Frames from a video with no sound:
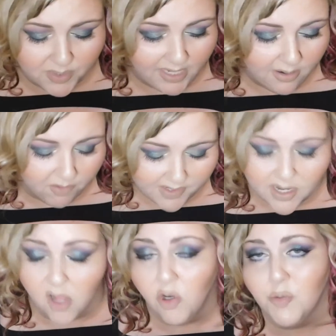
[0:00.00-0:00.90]
when they get all these
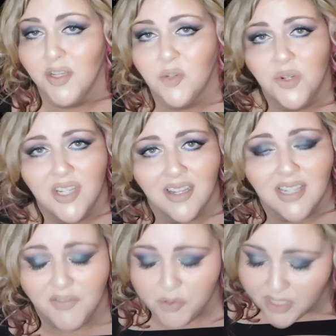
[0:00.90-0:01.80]
colors, but this one does
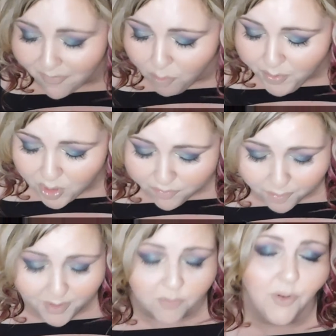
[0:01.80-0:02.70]
give you several beautiful,
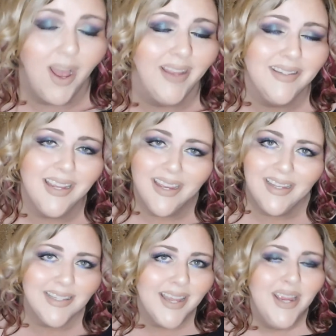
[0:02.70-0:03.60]
beautiful
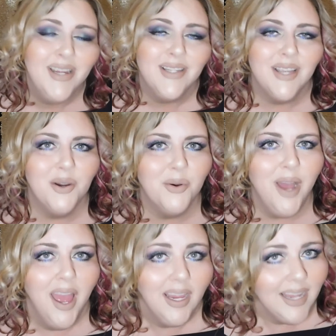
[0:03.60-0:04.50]
ideas. So
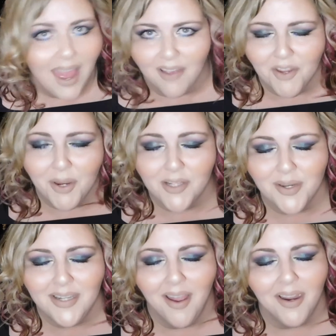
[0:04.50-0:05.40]
yeah, if you guys want
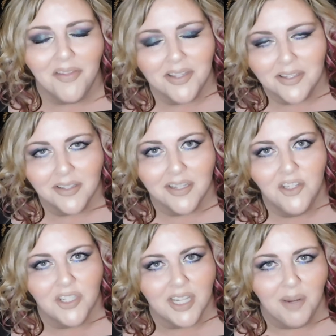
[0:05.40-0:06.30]
to see how I got this look, then
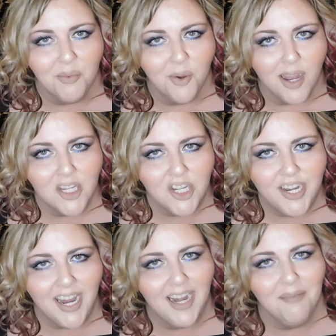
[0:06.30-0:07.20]
just keep watching
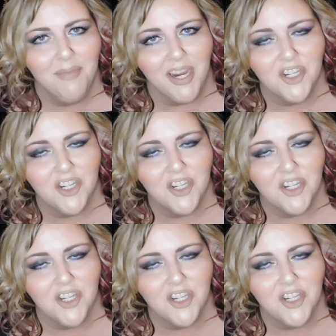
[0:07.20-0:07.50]
and make